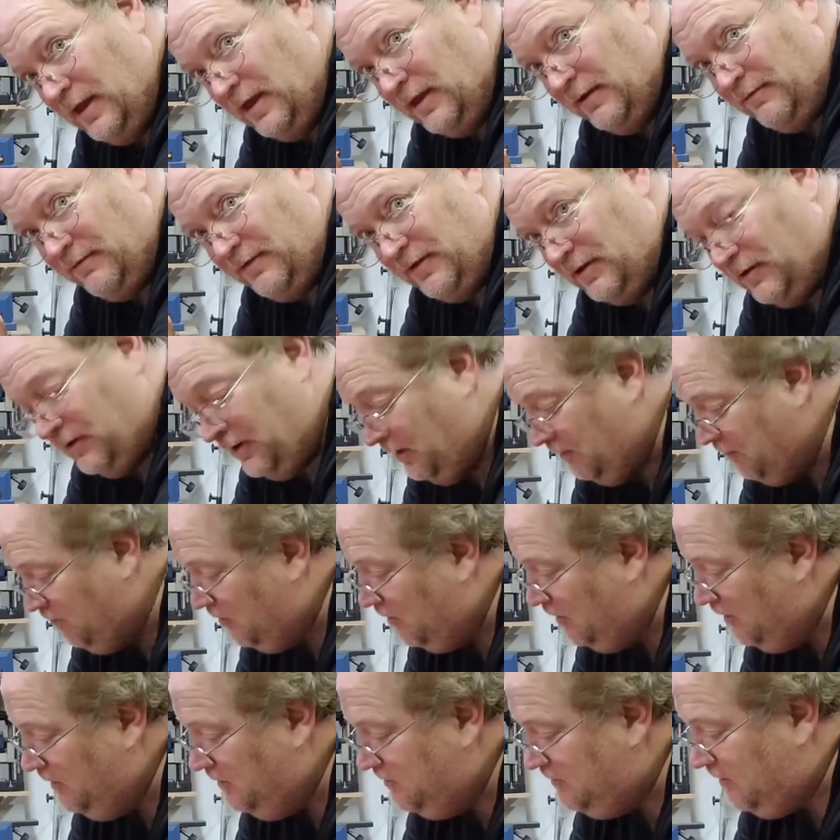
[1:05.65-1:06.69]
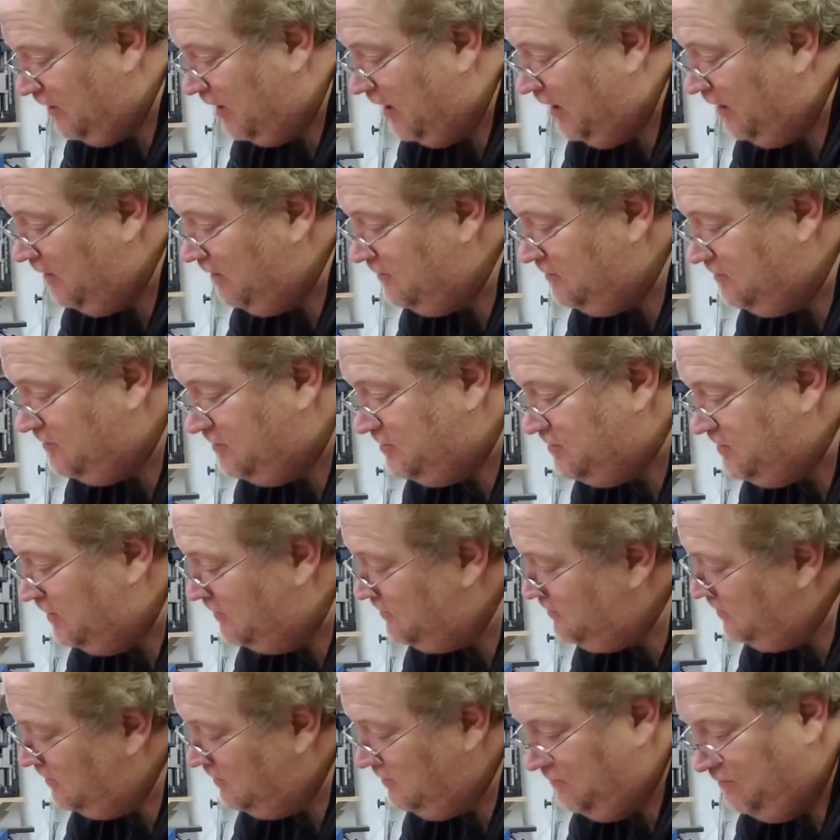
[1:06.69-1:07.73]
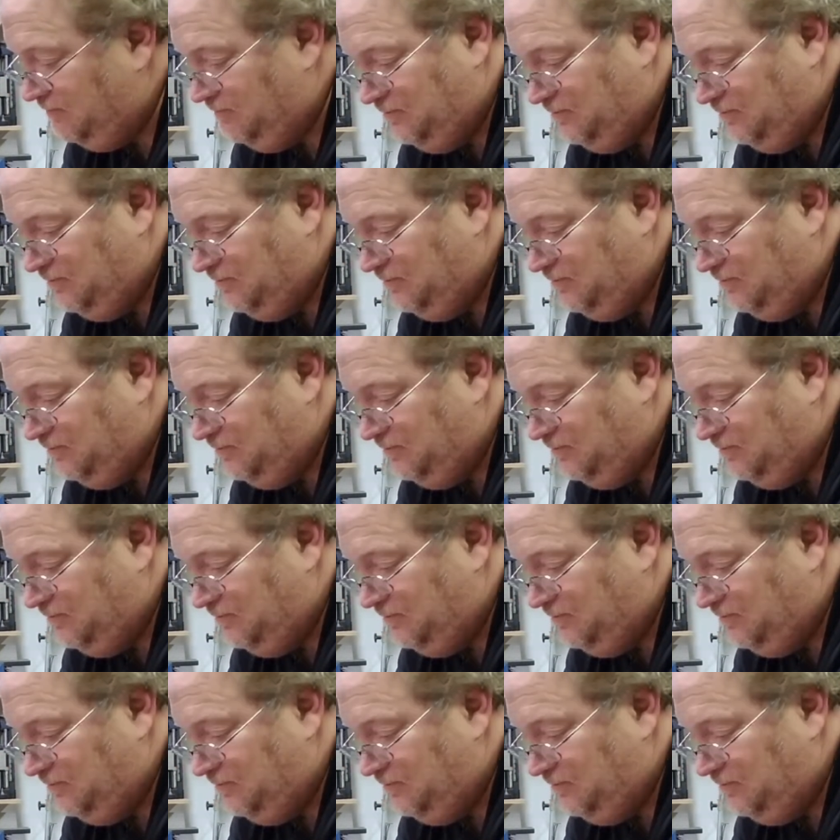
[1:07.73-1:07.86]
If you don't have one of these, I highly suggest it.